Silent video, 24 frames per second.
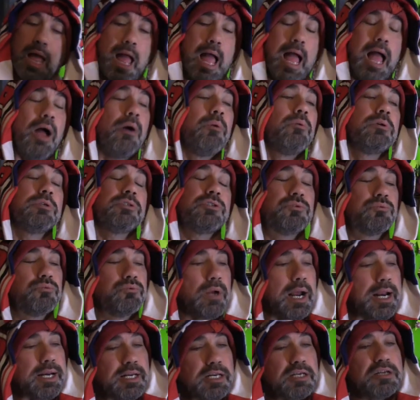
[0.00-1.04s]
I was
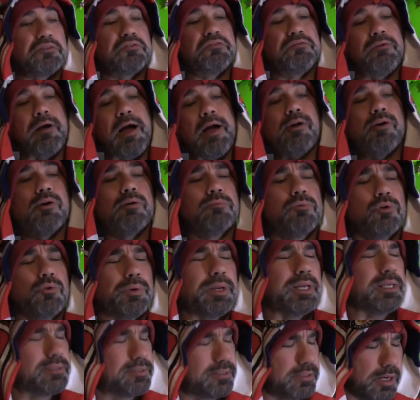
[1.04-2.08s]
ready to fire
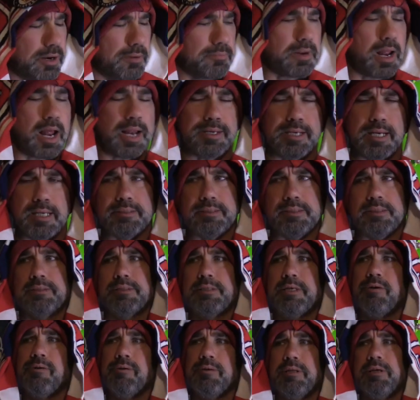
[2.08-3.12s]
Maurice, and I'm not
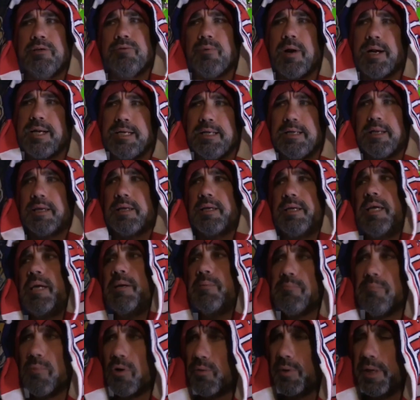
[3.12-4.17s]
necessarily ready to
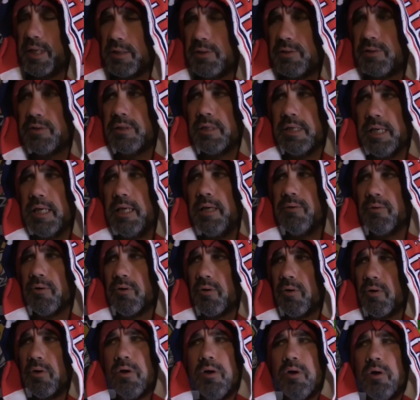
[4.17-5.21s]
keep Maurice either.
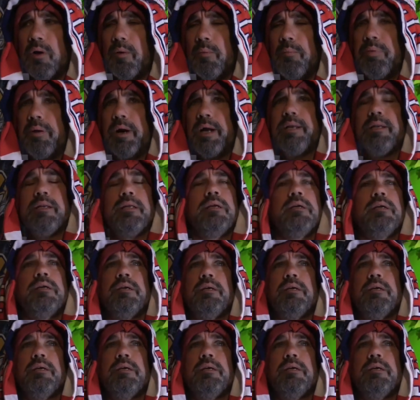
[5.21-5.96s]
But